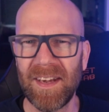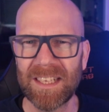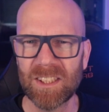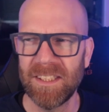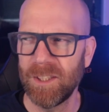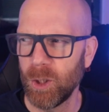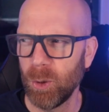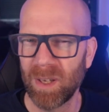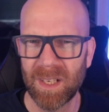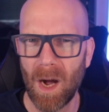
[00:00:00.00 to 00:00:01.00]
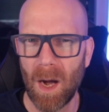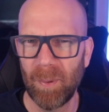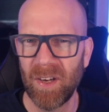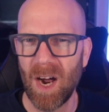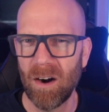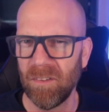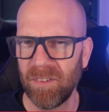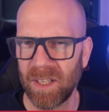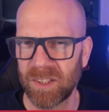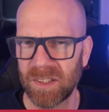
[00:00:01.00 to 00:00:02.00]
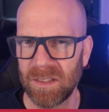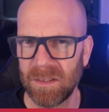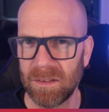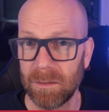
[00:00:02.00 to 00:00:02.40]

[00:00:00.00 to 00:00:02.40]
they'd actually do a carbonara version.